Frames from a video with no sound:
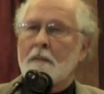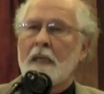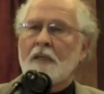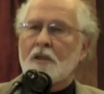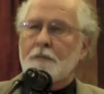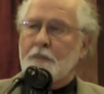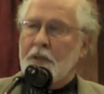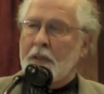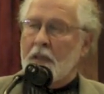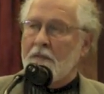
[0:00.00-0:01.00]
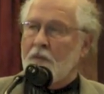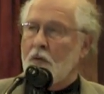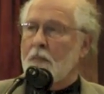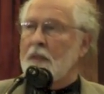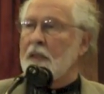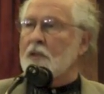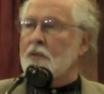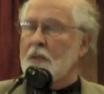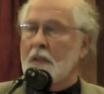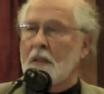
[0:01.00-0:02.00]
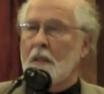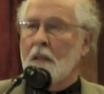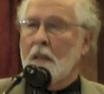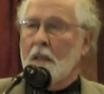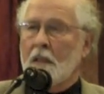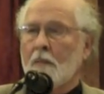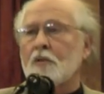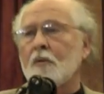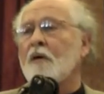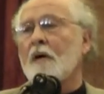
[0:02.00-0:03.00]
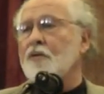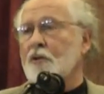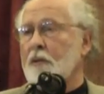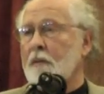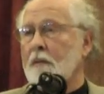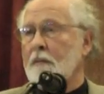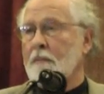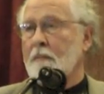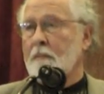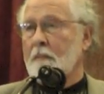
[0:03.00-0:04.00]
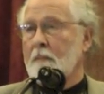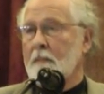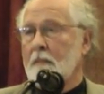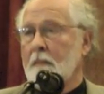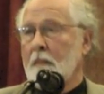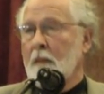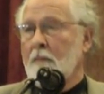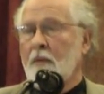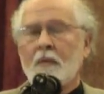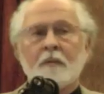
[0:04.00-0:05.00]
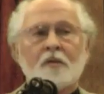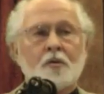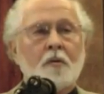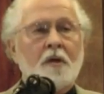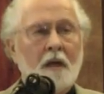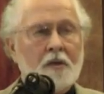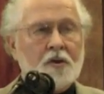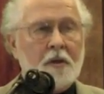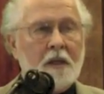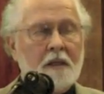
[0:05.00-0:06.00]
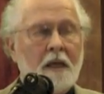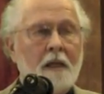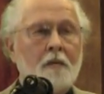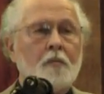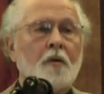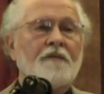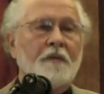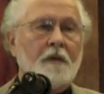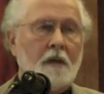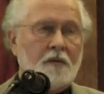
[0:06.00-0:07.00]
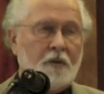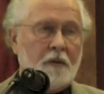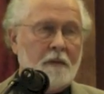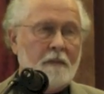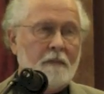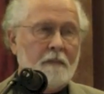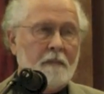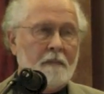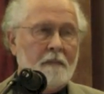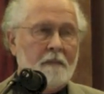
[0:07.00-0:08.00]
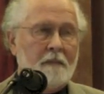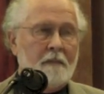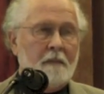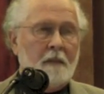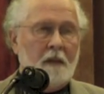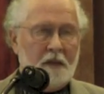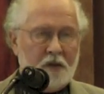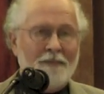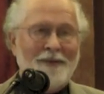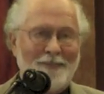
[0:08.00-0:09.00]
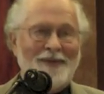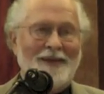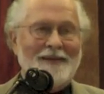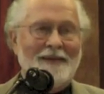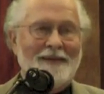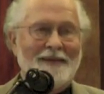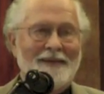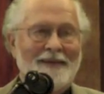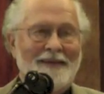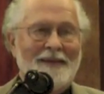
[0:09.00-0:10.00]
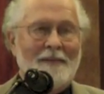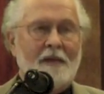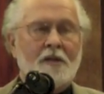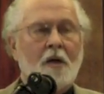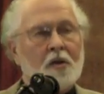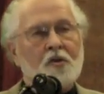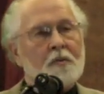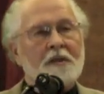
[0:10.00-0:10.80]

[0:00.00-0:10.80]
greatest period of human history, there was no culture. People were so cultured that they had no word for culture. Let's remember that. Because culture